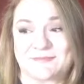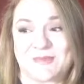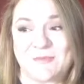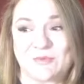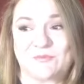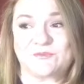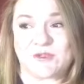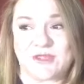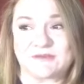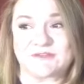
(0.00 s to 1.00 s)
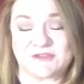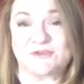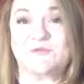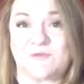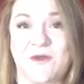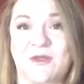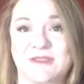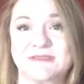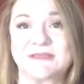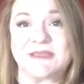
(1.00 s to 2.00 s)
People tend to
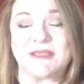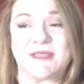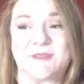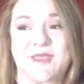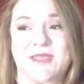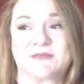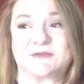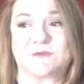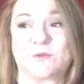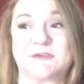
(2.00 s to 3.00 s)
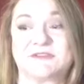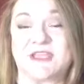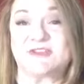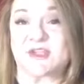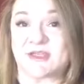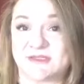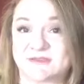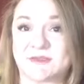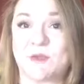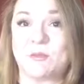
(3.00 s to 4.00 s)
find that rosacea
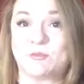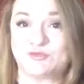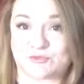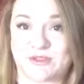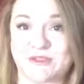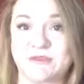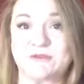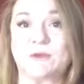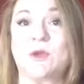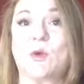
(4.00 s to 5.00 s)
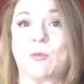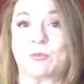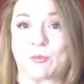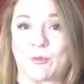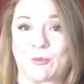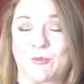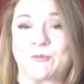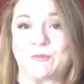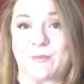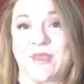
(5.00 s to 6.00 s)
is triggered or brought
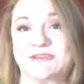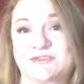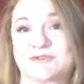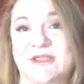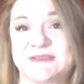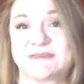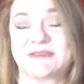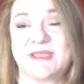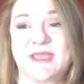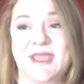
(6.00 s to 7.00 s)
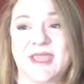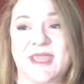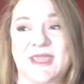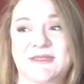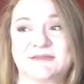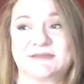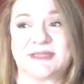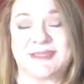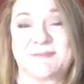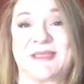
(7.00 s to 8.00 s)
on by stress, and
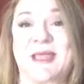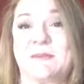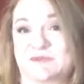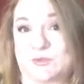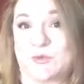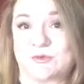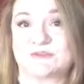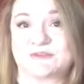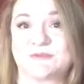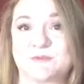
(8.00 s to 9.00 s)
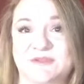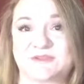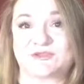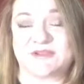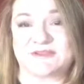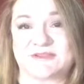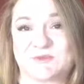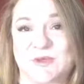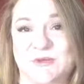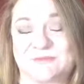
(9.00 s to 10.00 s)
it becomes worse with stress
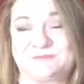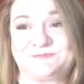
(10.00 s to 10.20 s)
as well.